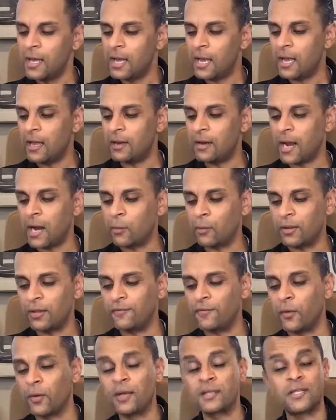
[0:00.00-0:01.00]
And I really
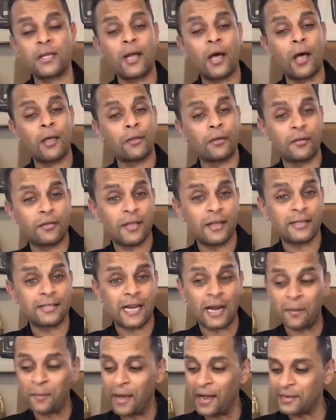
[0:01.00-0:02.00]
focus on other things
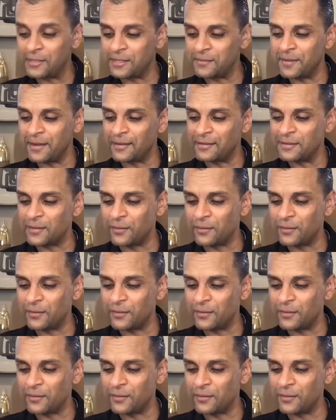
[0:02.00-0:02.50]
that I'm passionate about.